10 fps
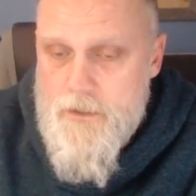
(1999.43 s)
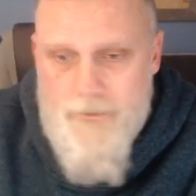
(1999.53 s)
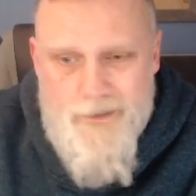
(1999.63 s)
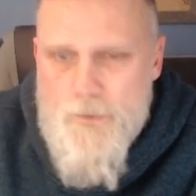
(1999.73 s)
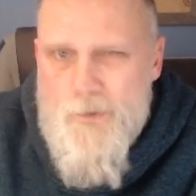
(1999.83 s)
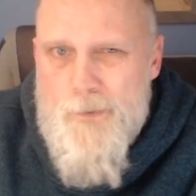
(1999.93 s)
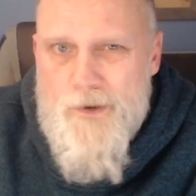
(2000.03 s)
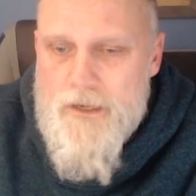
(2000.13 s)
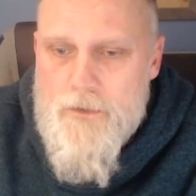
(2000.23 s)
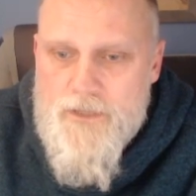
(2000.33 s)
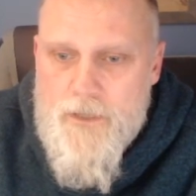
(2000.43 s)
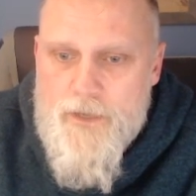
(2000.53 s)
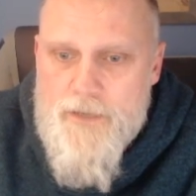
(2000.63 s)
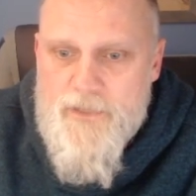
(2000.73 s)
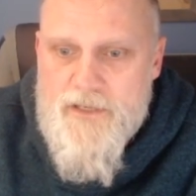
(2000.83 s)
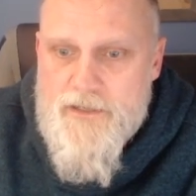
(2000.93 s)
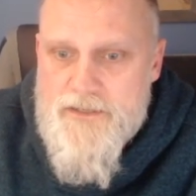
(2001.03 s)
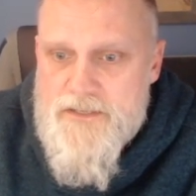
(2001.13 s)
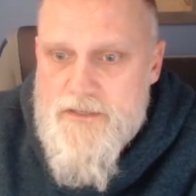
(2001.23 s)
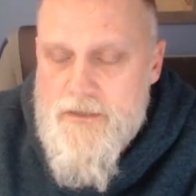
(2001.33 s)
Didn't quite work out that way
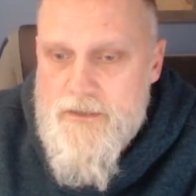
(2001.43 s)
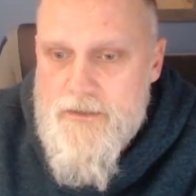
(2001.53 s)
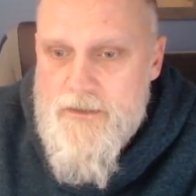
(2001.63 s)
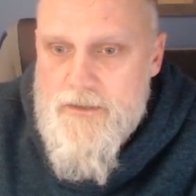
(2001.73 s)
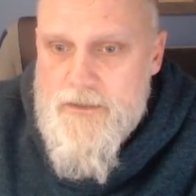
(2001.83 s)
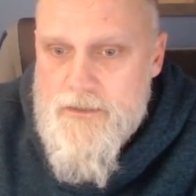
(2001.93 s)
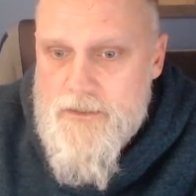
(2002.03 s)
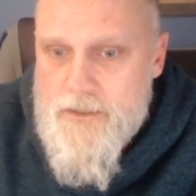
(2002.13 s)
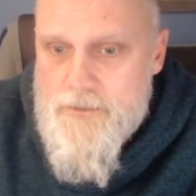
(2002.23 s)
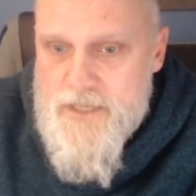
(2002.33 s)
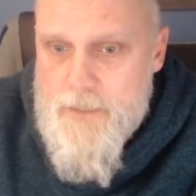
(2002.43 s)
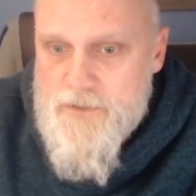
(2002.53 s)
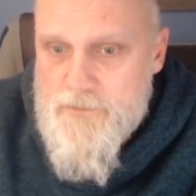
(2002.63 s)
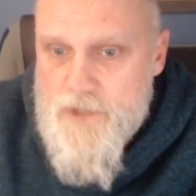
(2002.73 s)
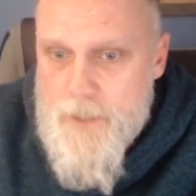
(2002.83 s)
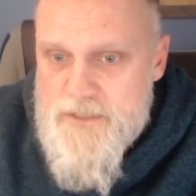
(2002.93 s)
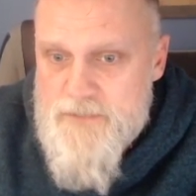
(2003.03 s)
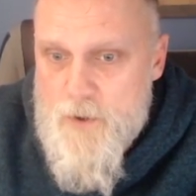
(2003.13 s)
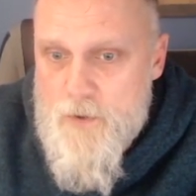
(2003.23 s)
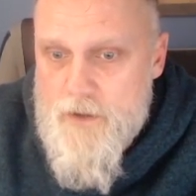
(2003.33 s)
because I was able to drop
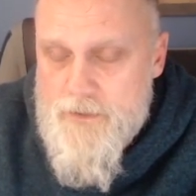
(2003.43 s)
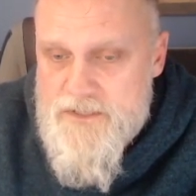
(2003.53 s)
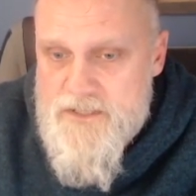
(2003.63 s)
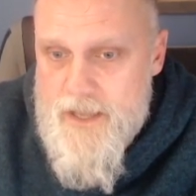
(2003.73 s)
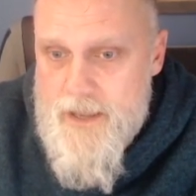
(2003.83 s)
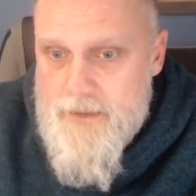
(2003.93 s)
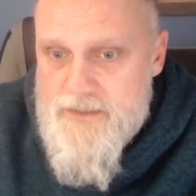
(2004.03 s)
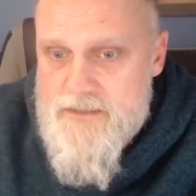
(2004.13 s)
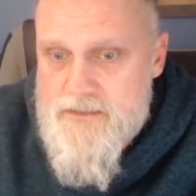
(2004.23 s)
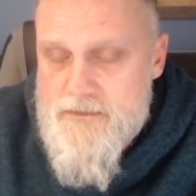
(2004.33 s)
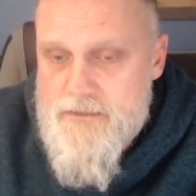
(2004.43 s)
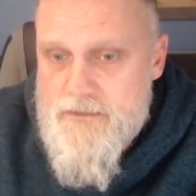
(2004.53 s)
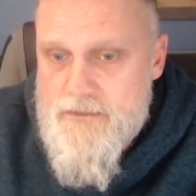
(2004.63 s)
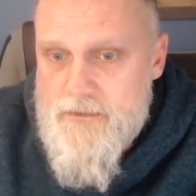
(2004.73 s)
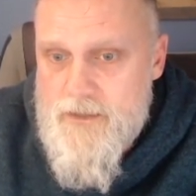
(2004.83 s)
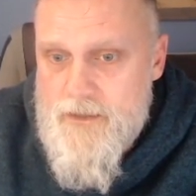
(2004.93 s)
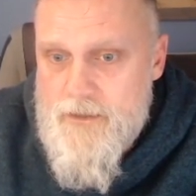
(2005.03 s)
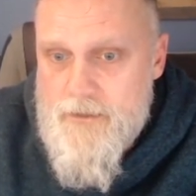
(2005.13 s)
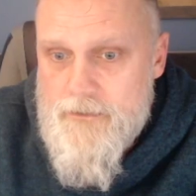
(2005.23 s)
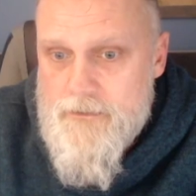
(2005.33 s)
smoke on his tanks,
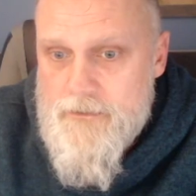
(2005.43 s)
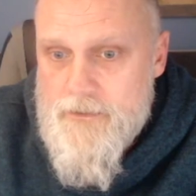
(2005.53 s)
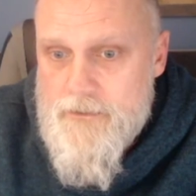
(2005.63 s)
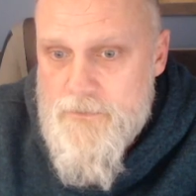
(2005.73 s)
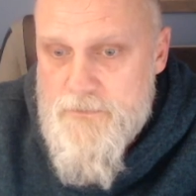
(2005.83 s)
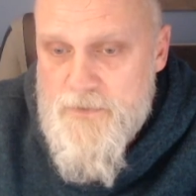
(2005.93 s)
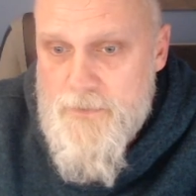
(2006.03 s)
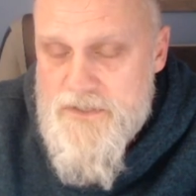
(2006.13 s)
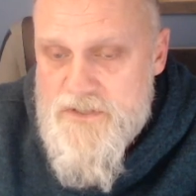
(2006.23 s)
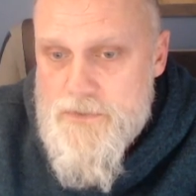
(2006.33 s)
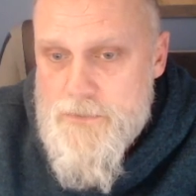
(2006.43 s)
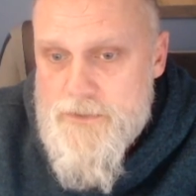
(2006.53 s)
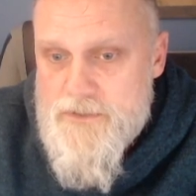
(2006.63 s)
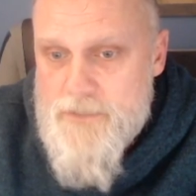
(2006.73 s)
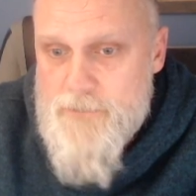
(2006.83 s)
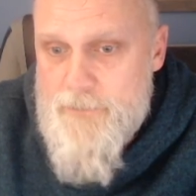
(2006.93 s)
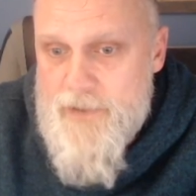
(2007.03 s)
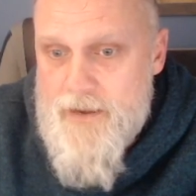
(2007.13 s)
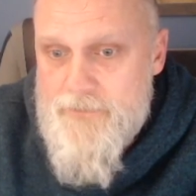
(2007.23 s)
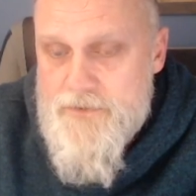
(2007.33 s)
and between Stukas and my
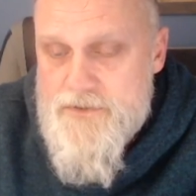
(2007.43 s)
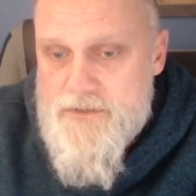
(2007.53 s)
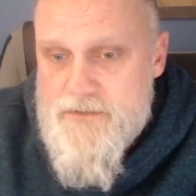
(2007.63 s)
Panthers